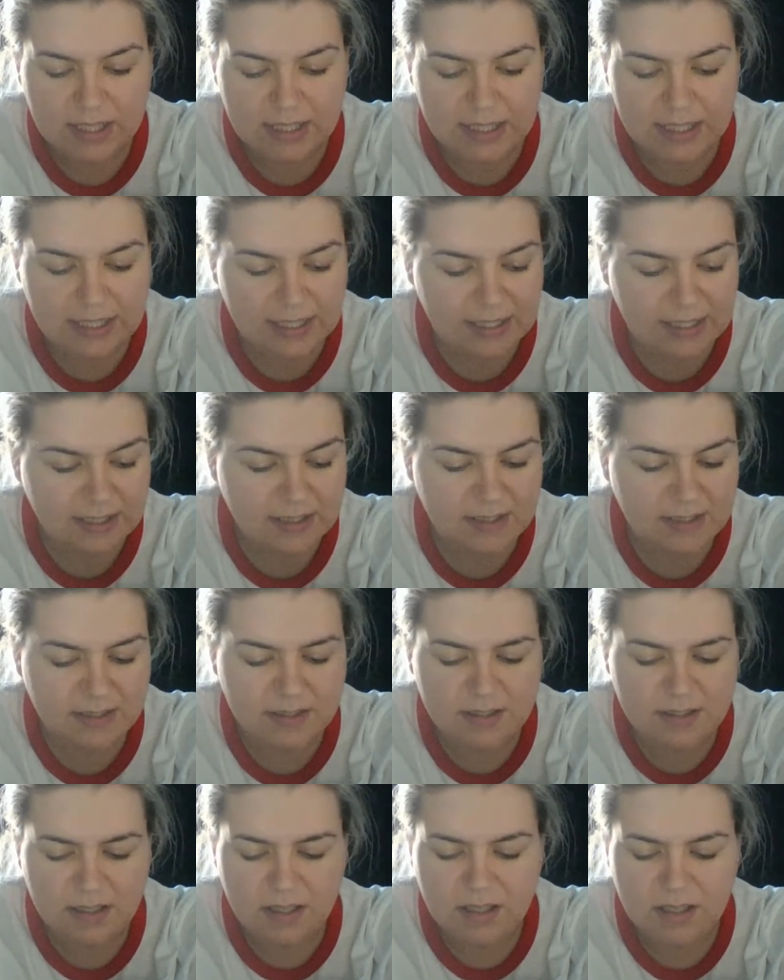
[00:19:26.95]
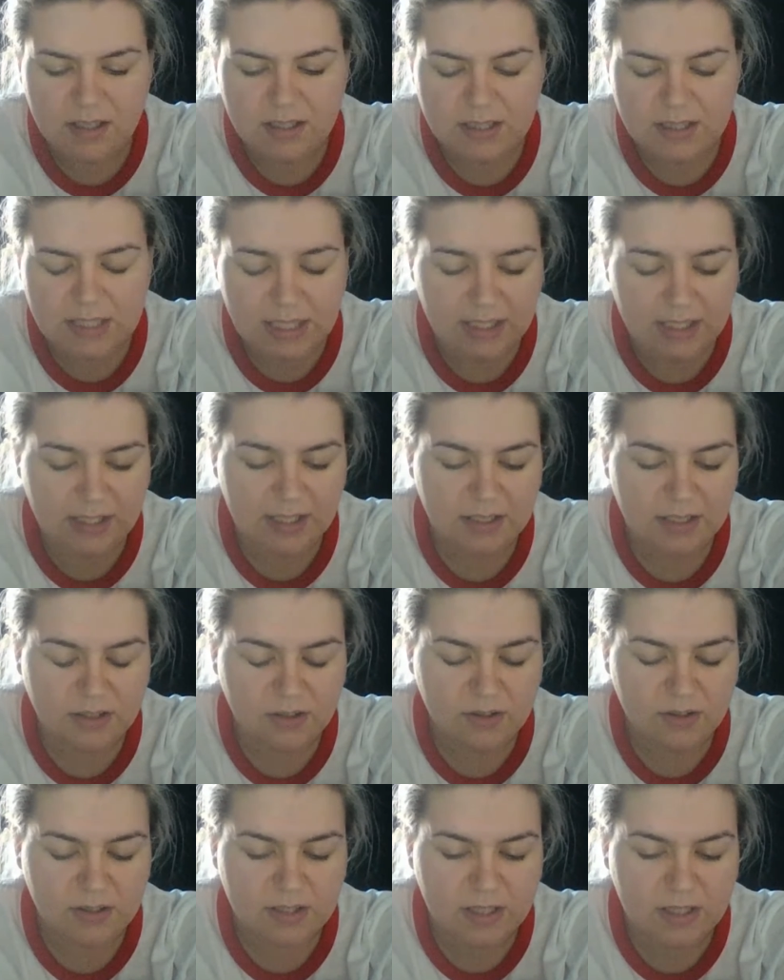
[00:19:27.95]
kids,
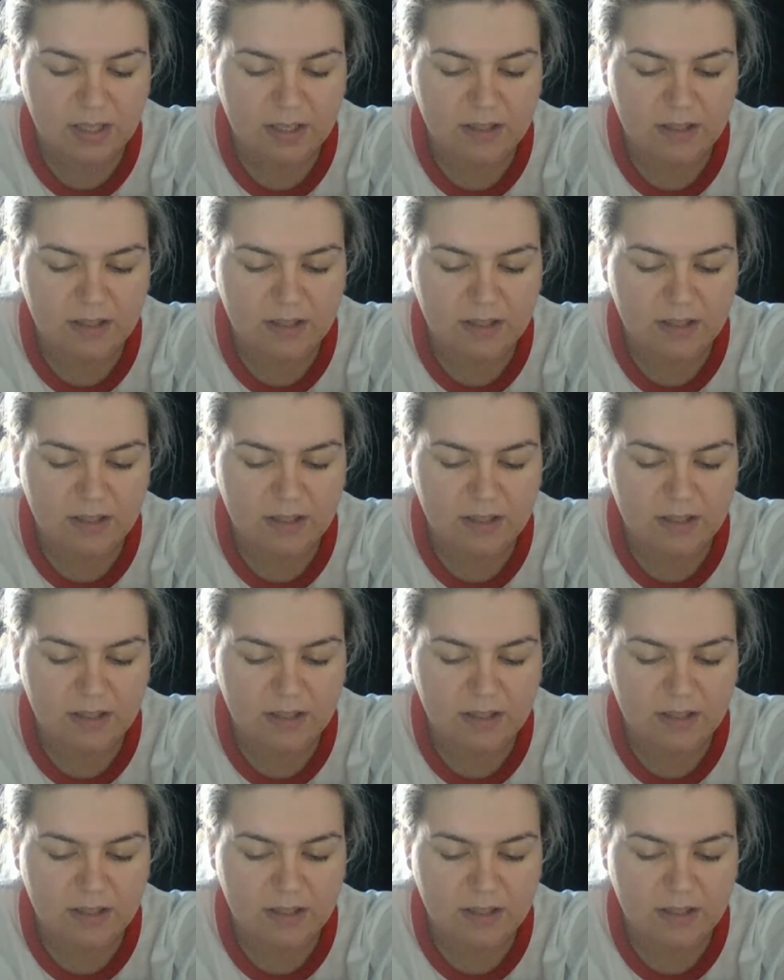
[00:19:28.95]
teenagers,